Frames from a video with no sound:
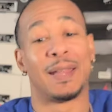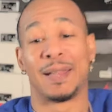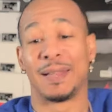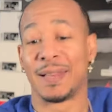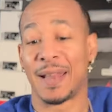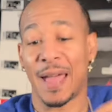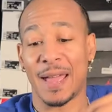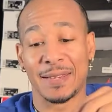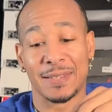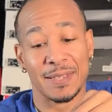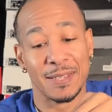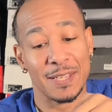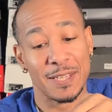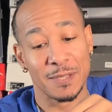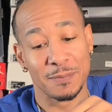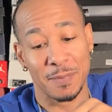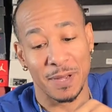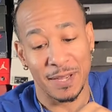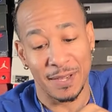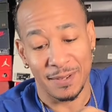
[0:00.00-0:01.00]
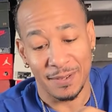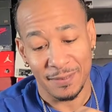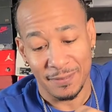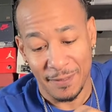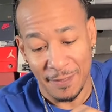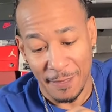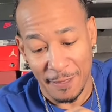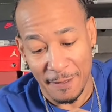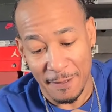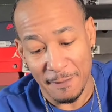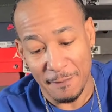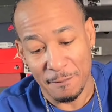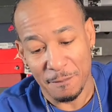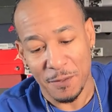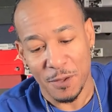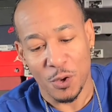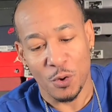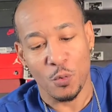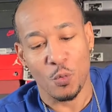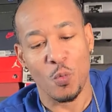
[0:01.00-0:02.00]
Like these, man.
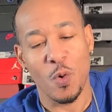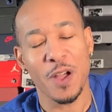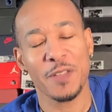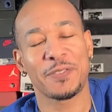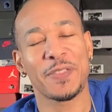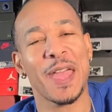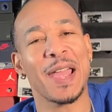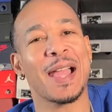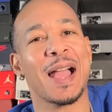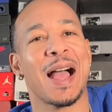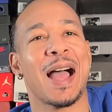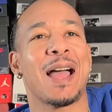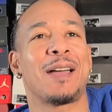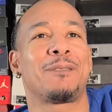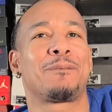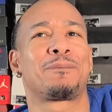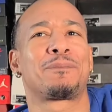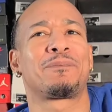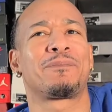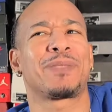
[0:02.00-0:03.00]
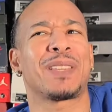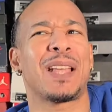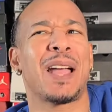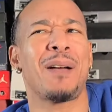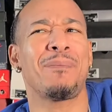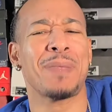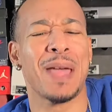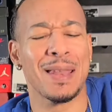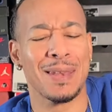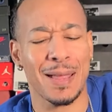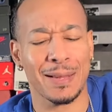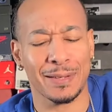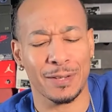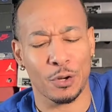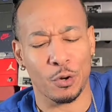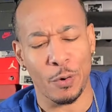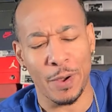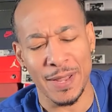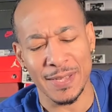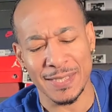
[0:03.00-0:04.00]
One thing I'm not like the
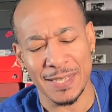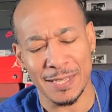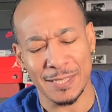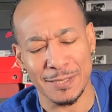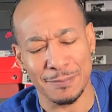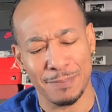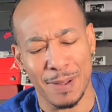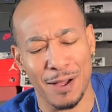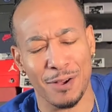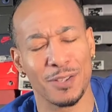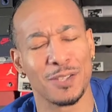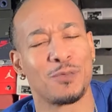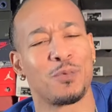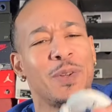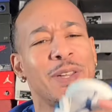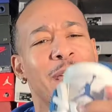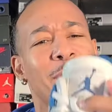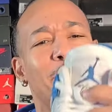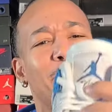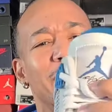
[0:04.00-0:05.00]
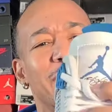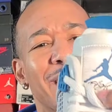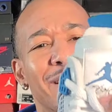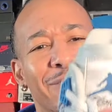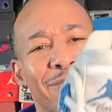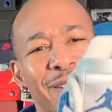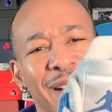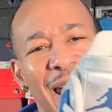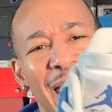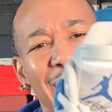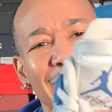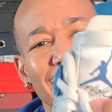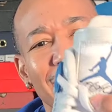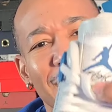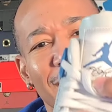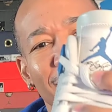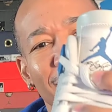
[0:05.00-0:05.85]
craziest about is when they put their flight